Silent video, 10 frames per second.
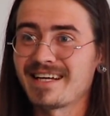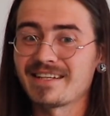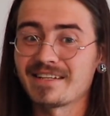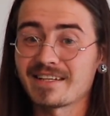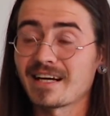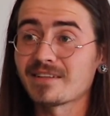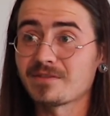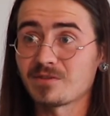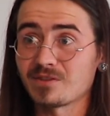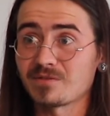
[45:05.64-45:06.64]
And then the color
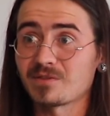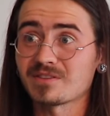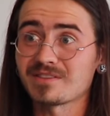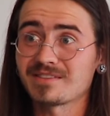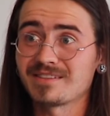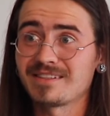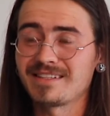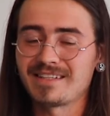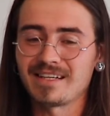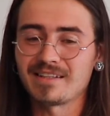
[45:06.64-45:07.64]
feels different.
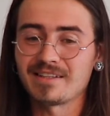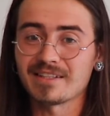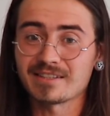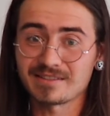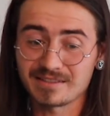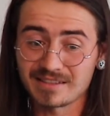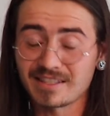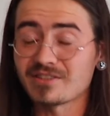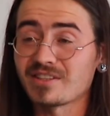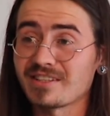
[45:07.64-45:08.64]
And then the
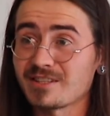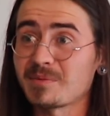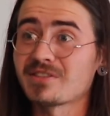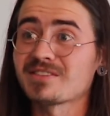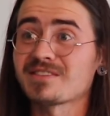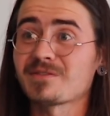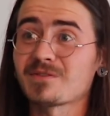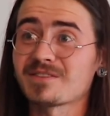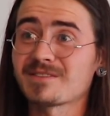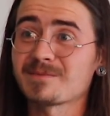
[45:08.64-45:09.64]
sensation and the experience is different.